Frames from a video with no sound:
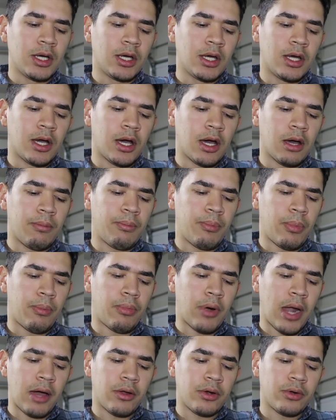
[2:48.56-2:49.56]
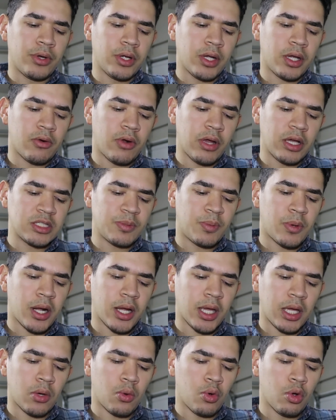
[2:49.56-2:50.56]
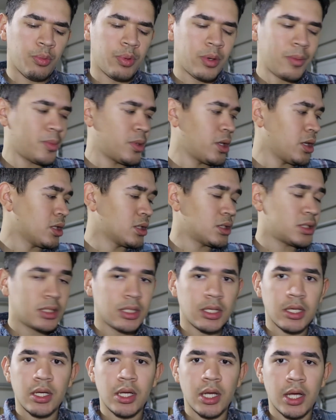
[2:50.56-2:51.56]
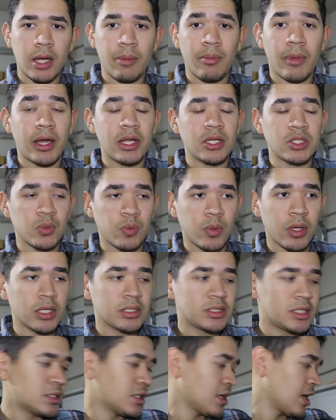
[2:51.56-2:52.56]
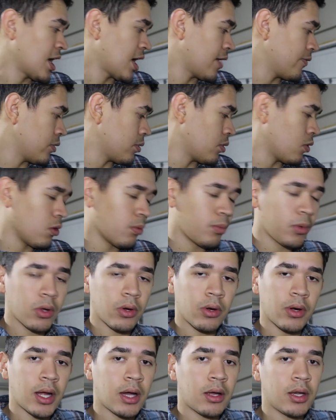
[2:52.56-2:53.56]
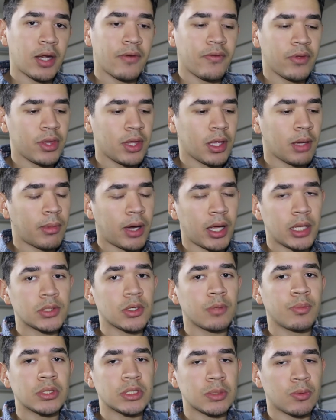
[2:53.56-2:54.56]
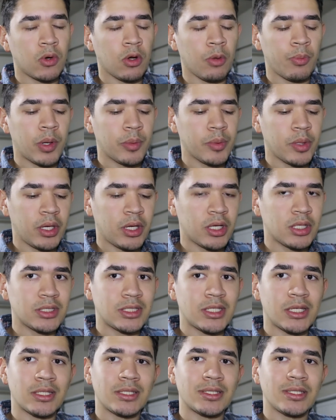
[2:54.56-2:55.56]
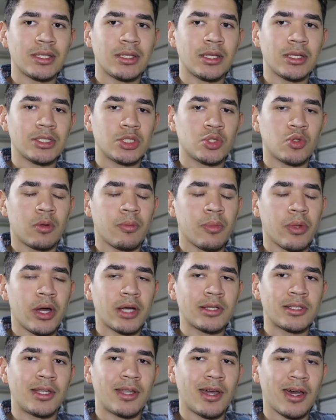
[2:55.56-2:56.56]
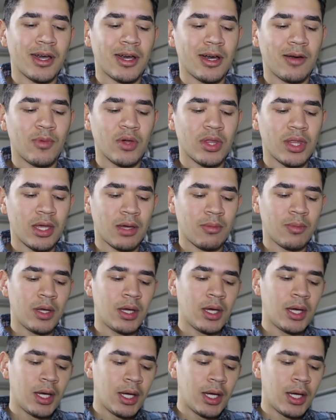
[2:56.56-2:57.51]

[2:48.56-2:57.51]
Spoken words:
Boundary crank sprocket, oil pump gears. I might as well, since I have the whole motor out and everything, might as well put some oil pump gears since this short block did not come with them.